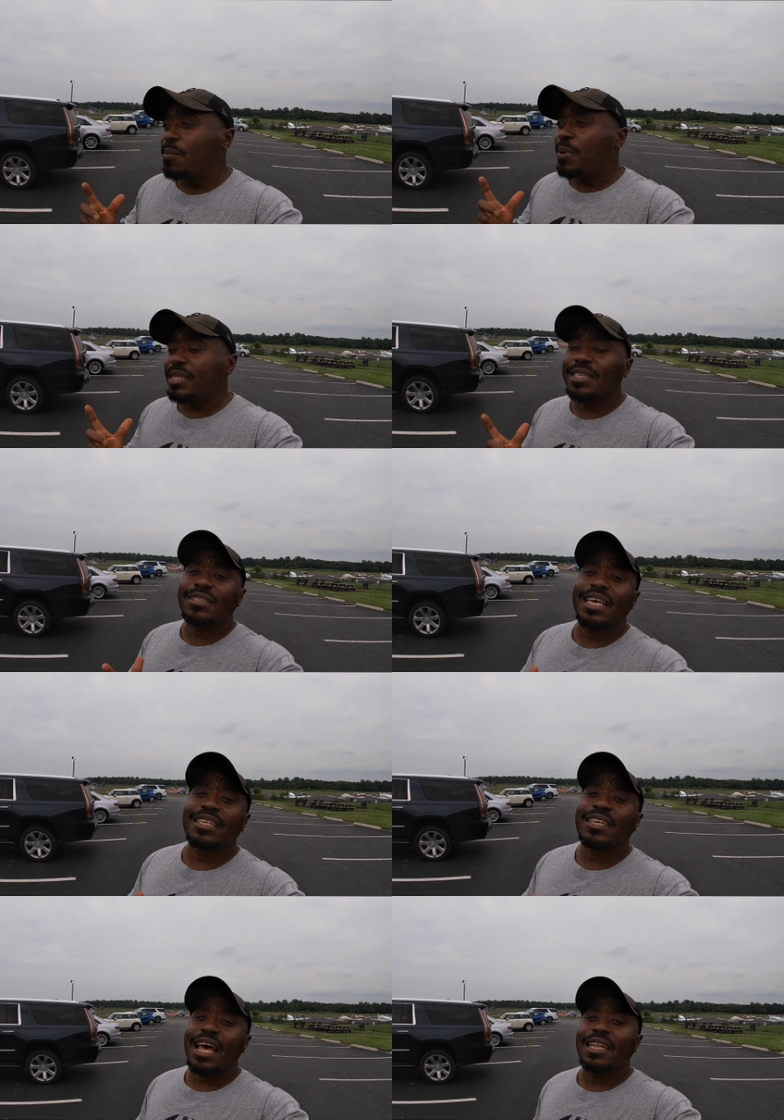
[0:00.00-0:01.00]
But the
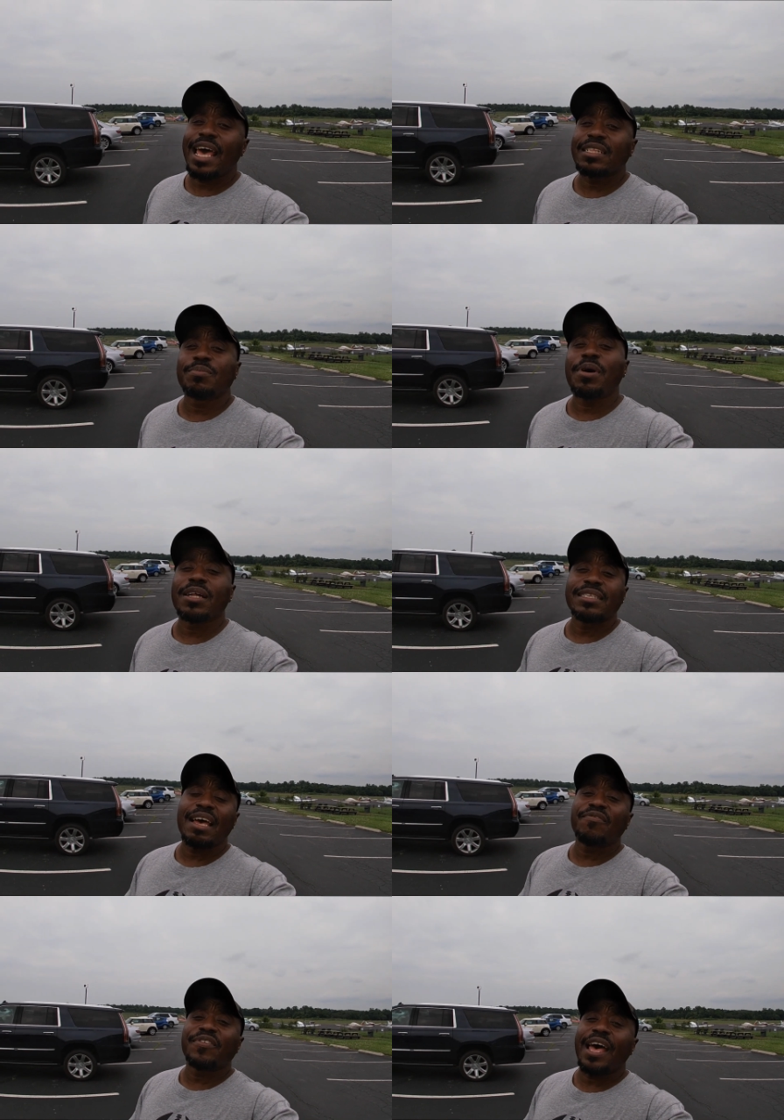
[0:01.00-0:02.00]
thing that I liked about
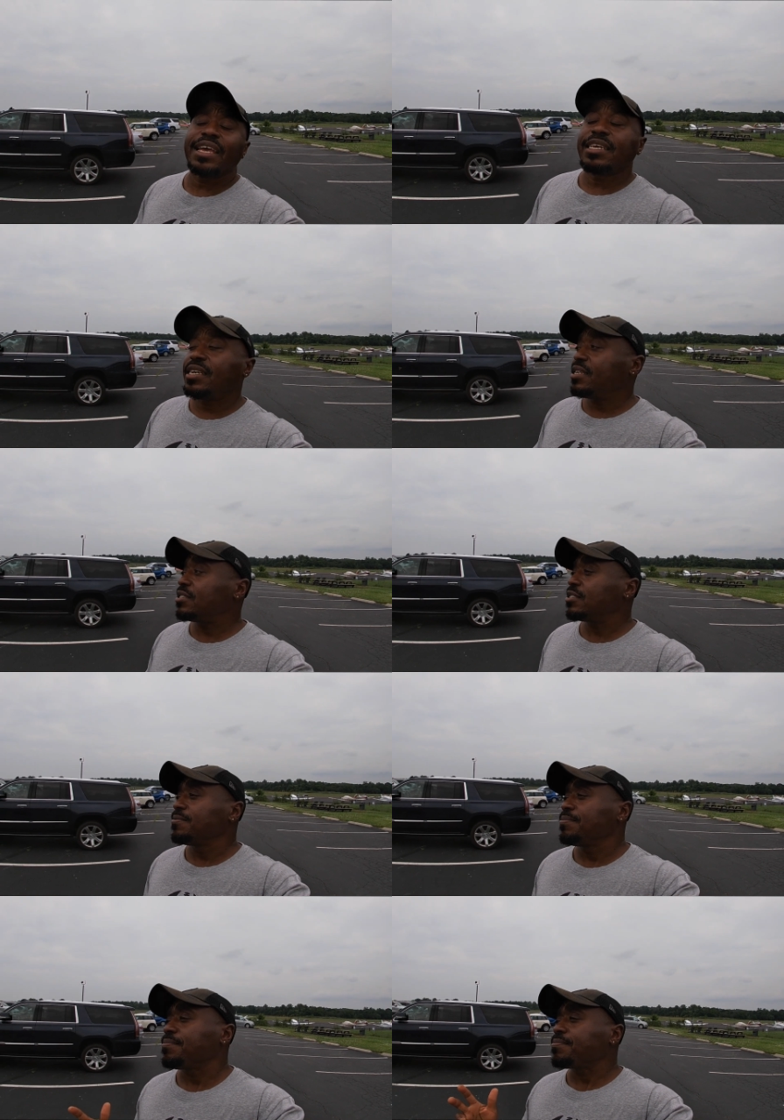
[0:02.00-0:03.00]
that flight is
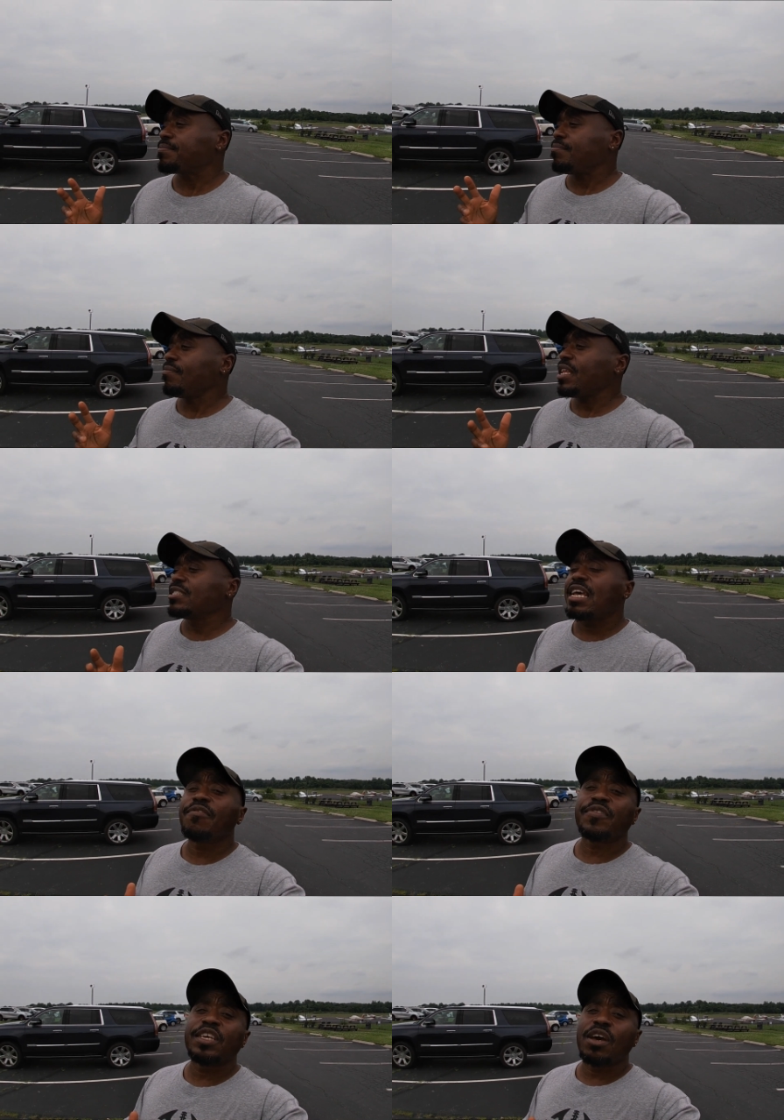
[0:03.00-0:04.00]

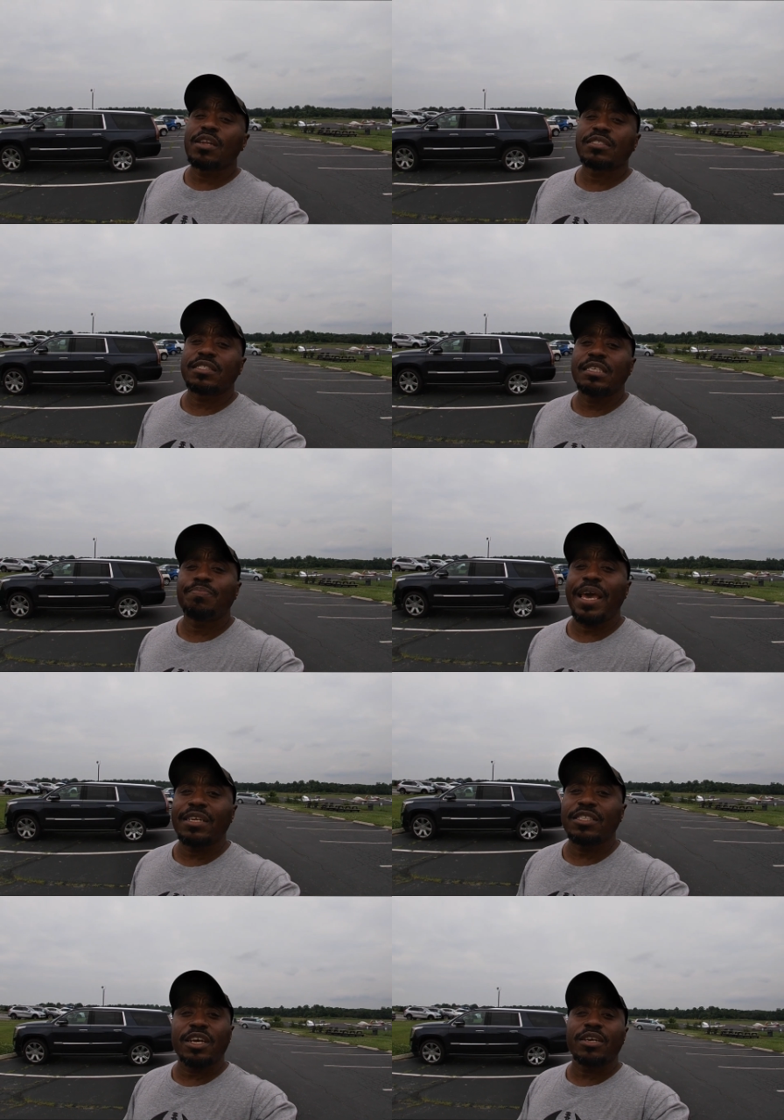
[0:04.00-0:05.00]
definitely on the steep
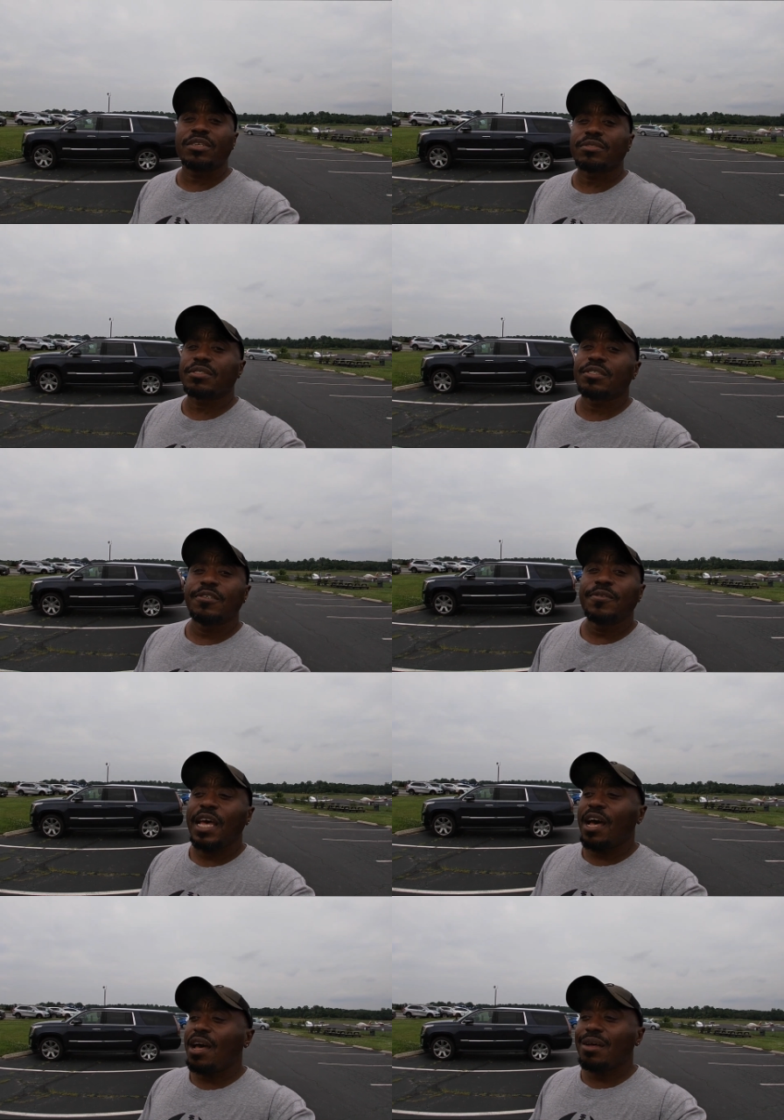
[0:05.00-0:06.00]
bank turns,
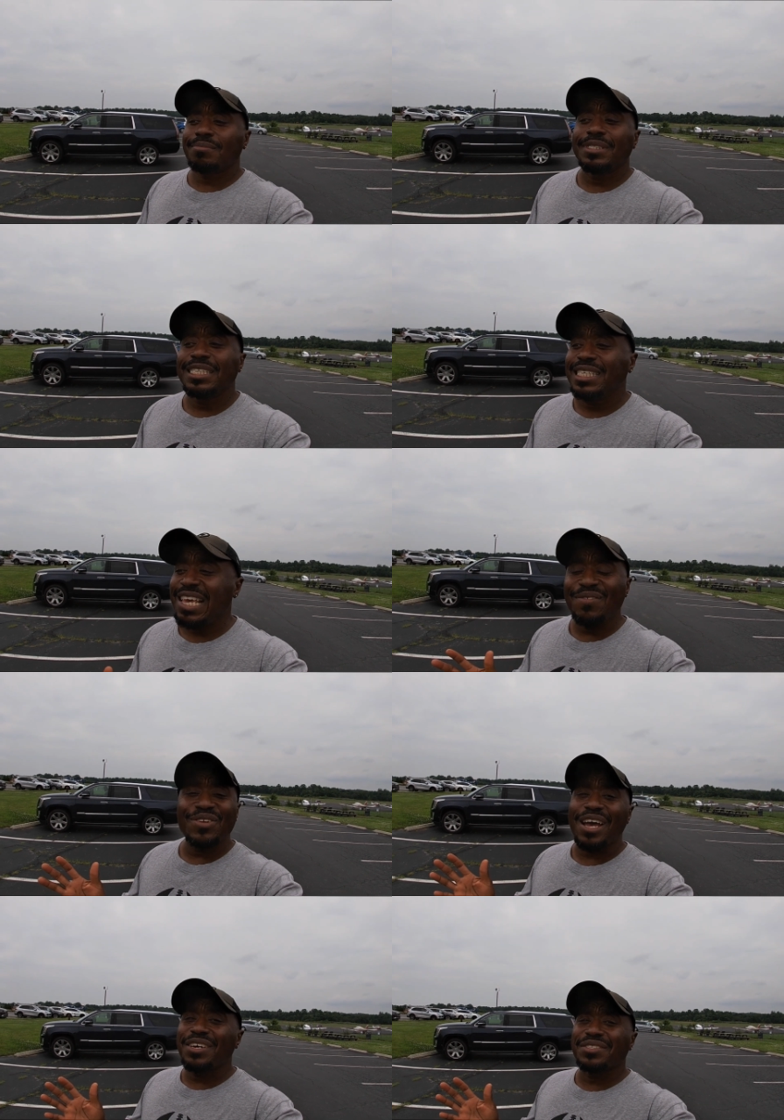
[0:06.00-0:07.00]
even
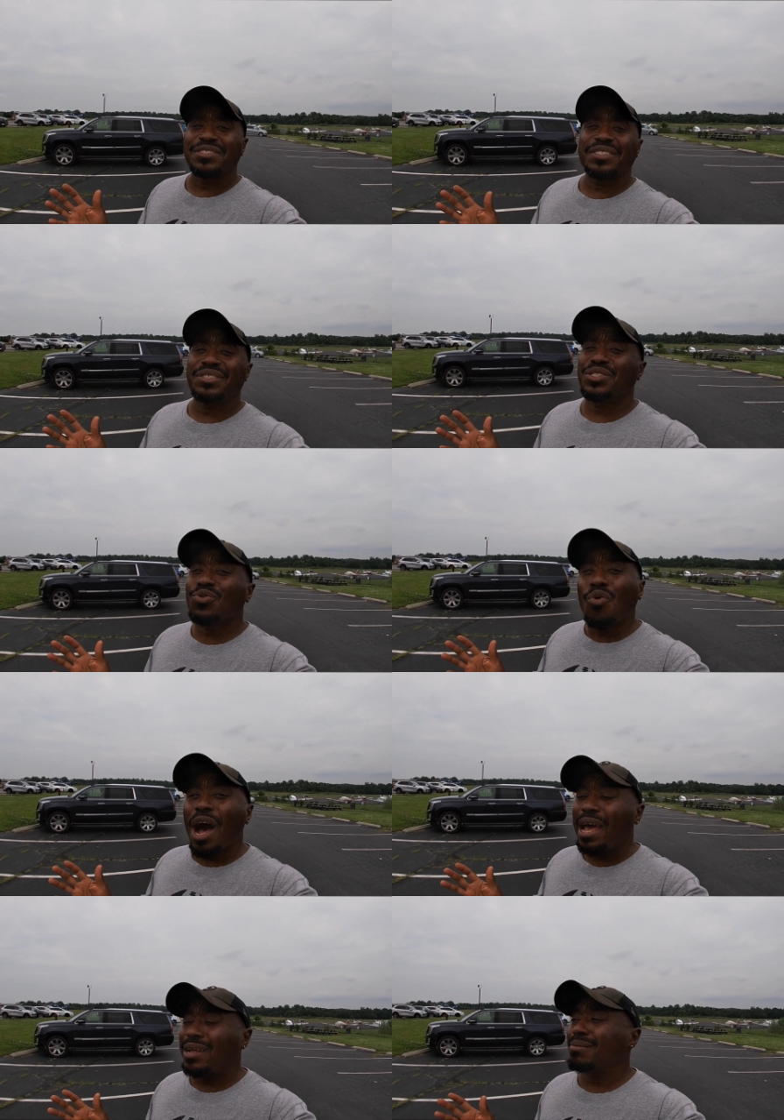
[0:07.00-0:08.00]
though I couldn't see squat.